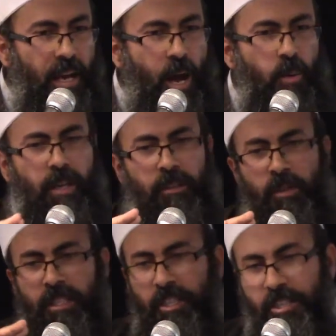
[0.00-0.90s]
Our
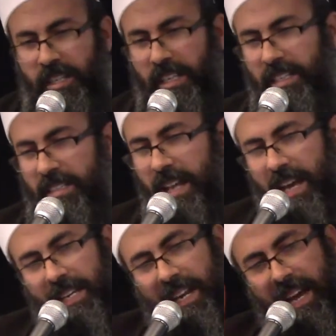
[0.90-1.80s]
connection is La
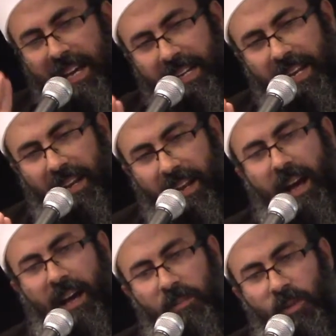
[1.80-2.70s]
ilaha
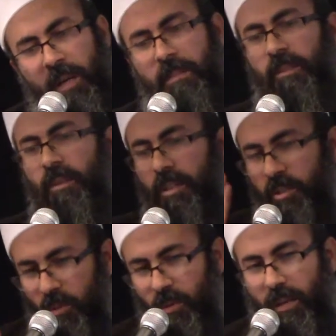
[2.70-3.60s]
illallah, Muhammadur
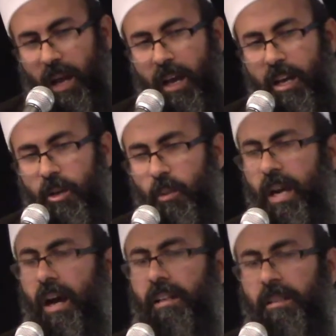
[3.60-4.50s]
Rasulullah. We
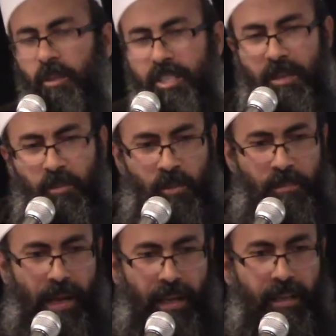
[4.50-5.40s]
are the Muslim
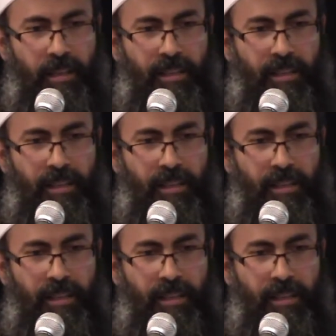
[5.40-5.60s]
Ummah.